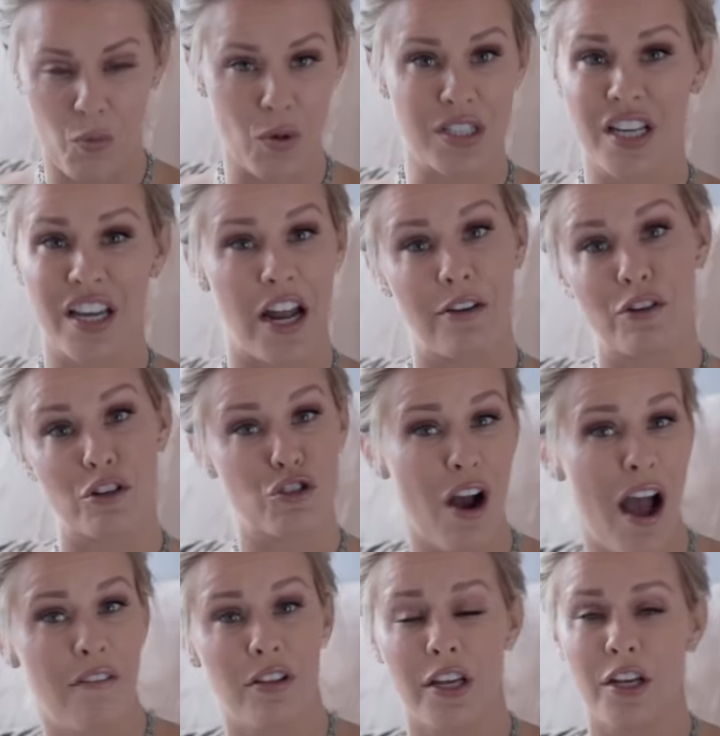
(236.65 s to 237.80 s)
once again, if you're
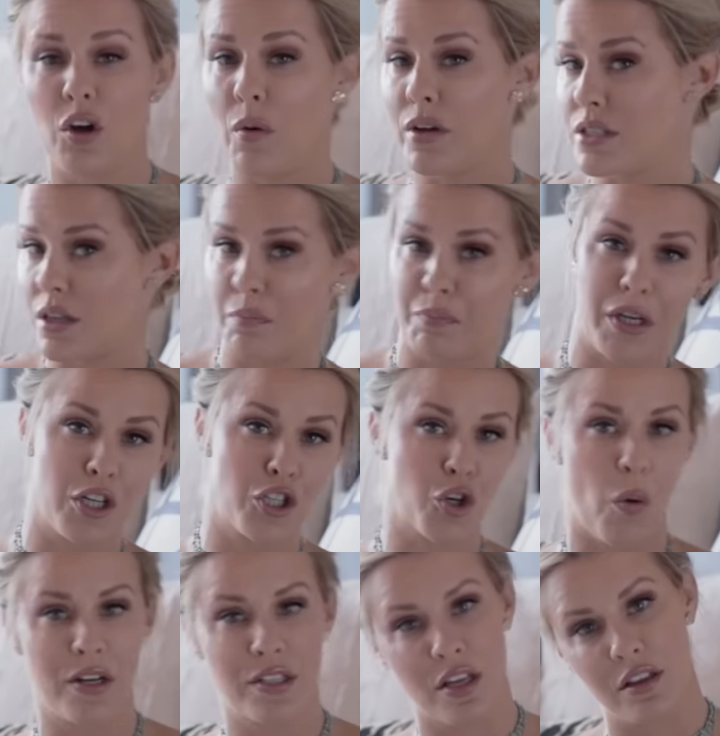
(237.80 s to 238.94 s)
traveling, going to the beach,
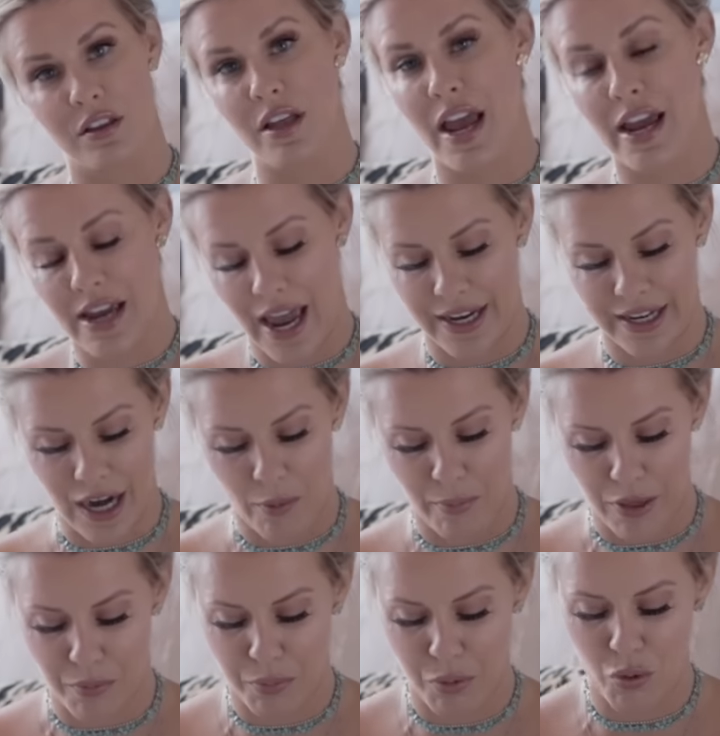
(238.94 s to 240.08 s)
going to the lake, hanging out
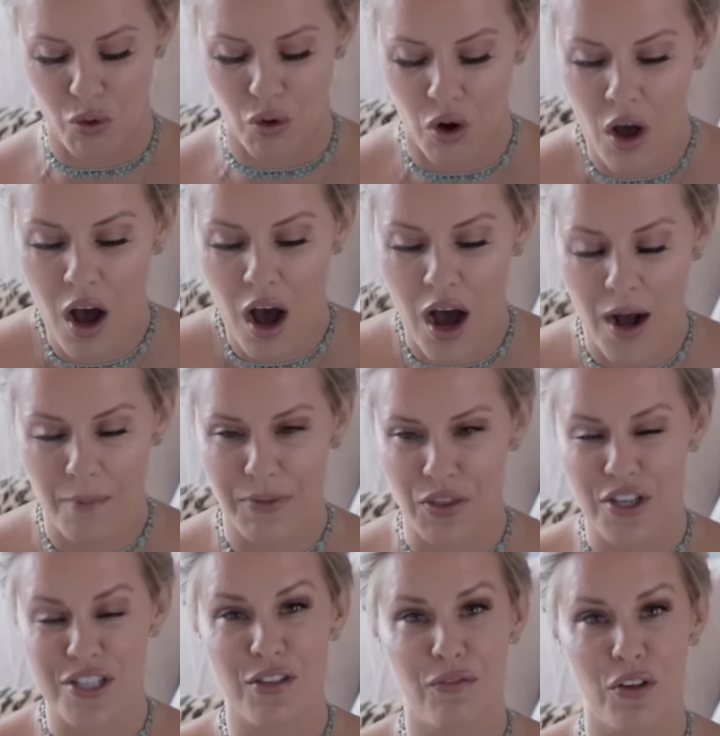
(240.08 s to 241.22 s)
by the pool, that
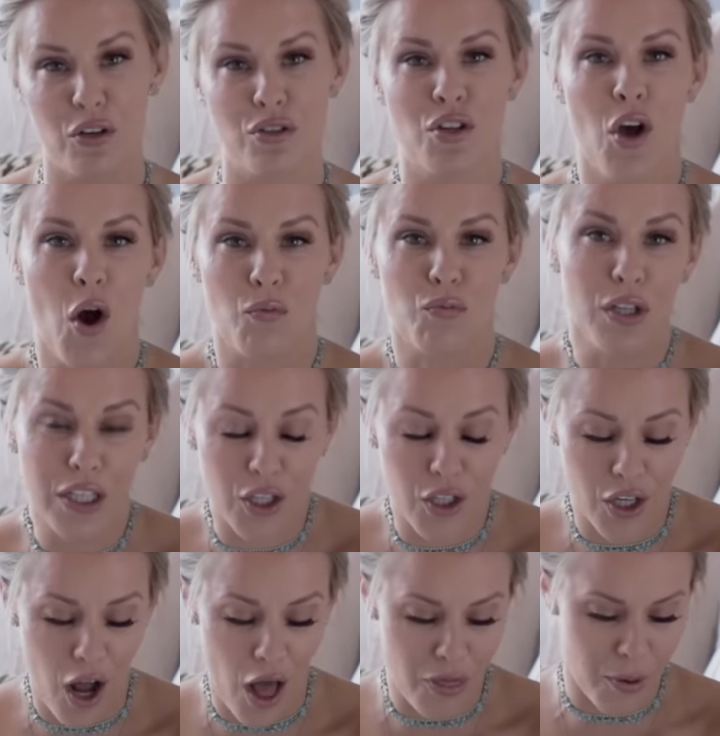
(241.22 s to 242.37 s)
this feels really
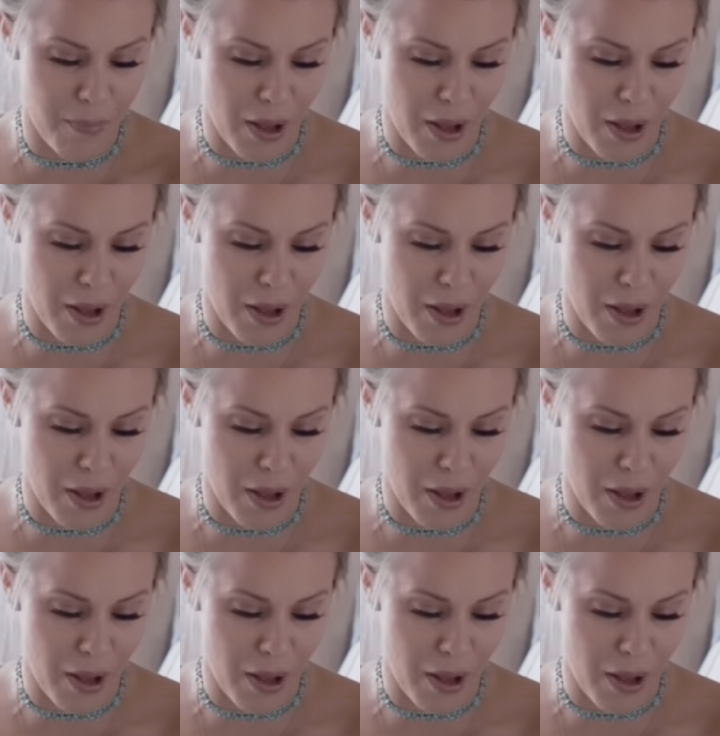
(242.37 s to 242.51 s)
good on their